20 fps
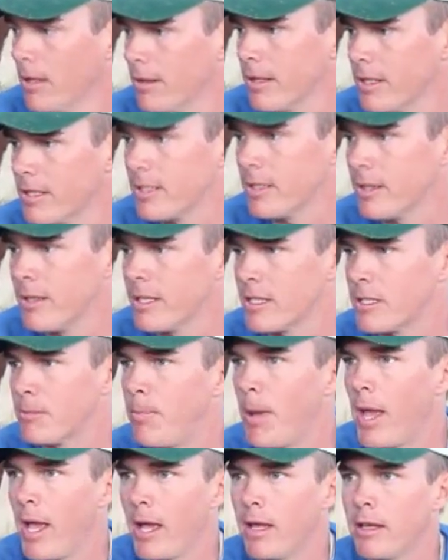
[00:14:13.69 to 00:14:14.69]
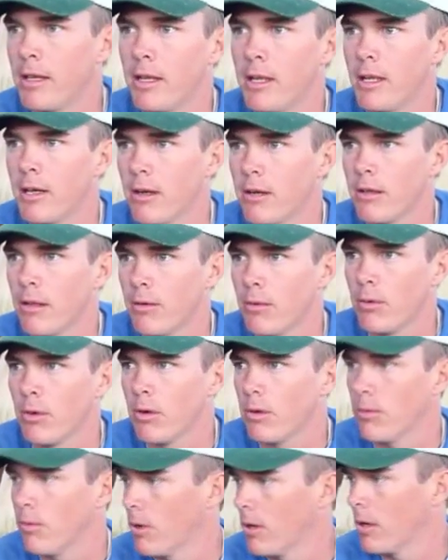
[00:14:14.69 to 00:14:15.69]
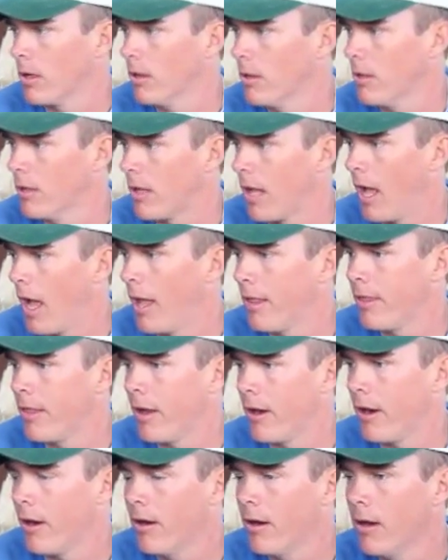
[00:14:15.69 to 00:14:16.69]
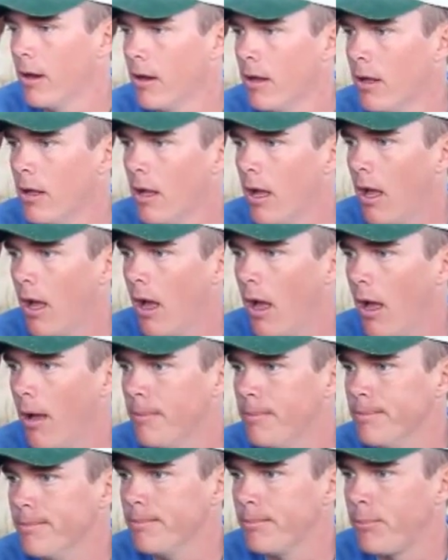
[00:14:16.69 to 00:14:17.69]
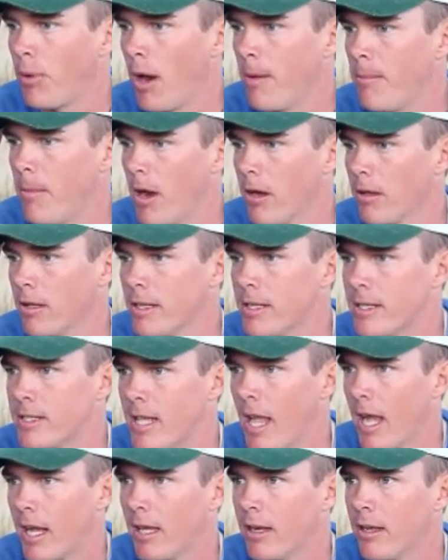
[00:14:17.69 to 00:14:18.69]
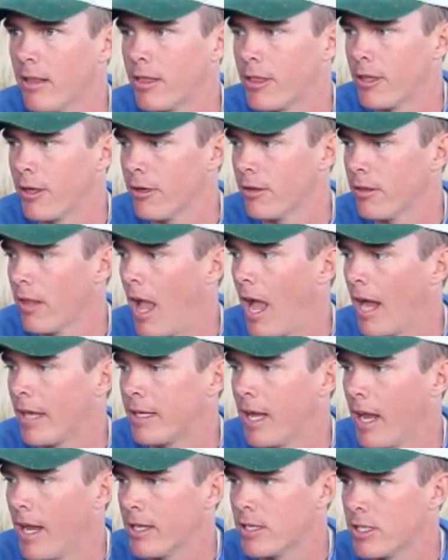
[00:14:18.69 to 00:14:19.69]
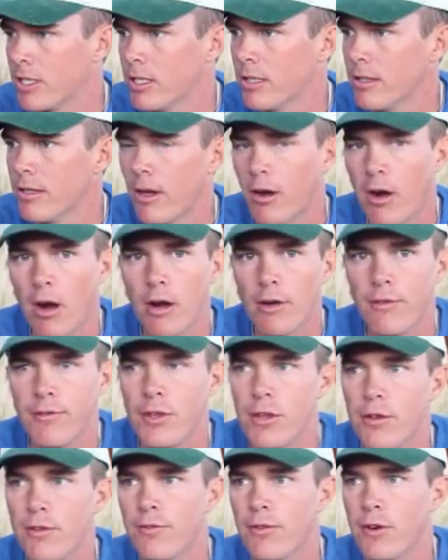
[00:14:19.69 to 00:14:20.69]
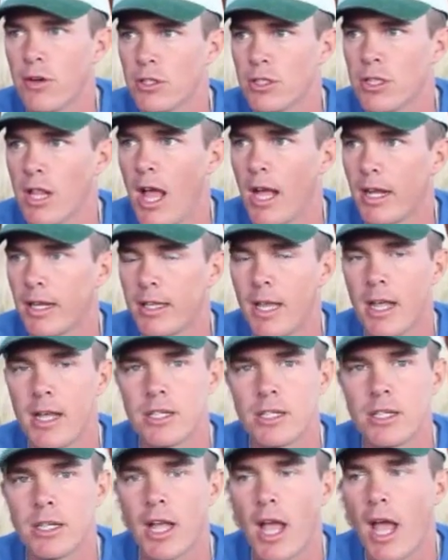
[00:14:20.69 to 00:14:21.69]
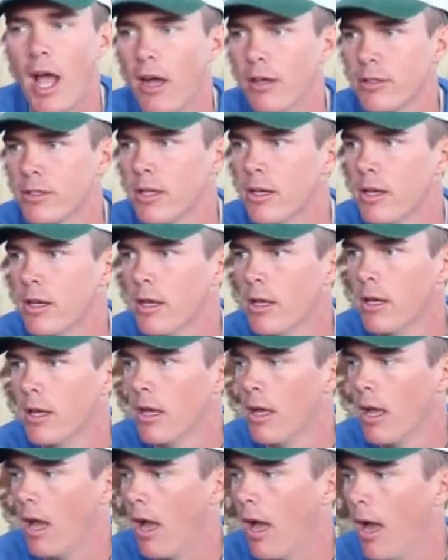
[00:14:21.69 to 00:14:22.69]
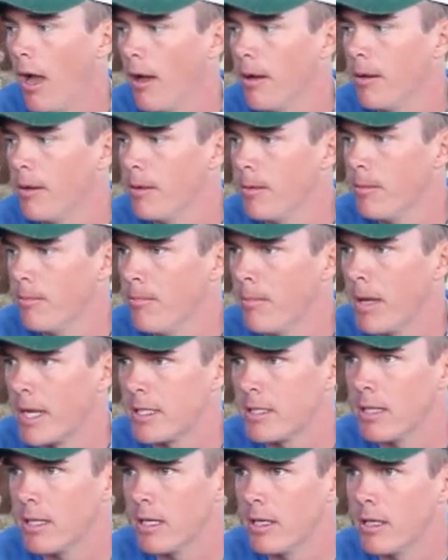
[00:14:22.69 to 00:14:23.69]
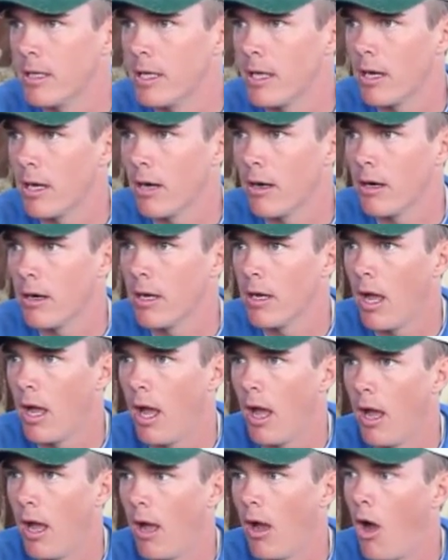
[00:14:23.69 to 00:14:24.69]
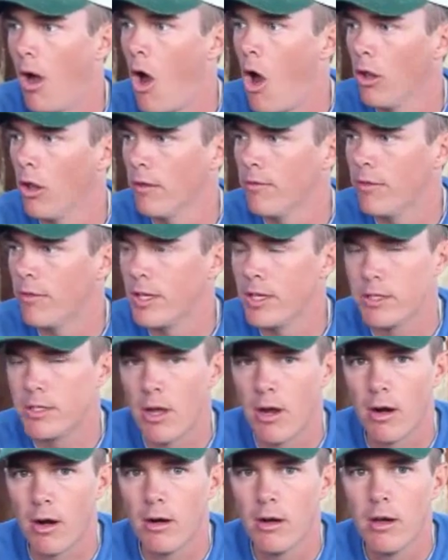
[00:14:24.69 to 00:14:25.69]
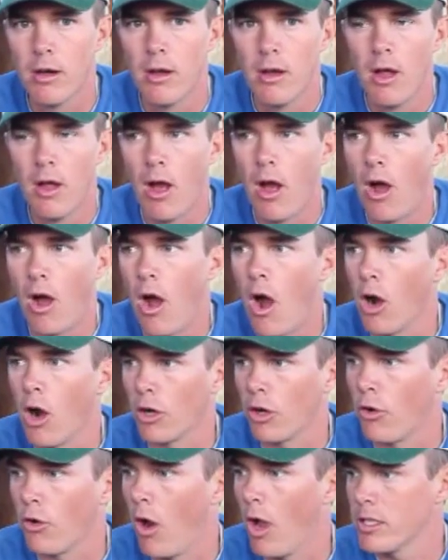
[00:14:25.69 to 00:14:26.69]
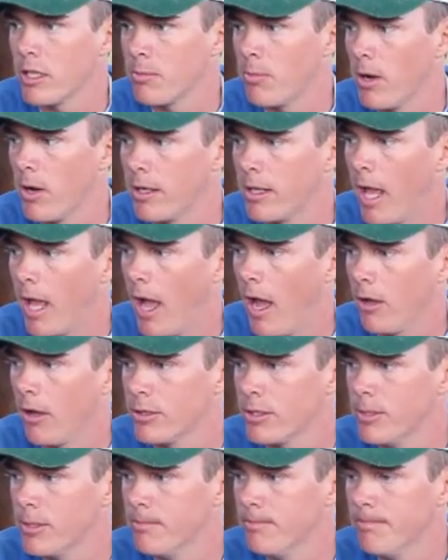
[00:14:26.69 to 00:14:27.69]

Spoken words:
This pen here that we're going to look at, they're primarily 2nd and 3rd lactation. There are a few 1st lactation cows mixed in here. All of these are crossbred cows.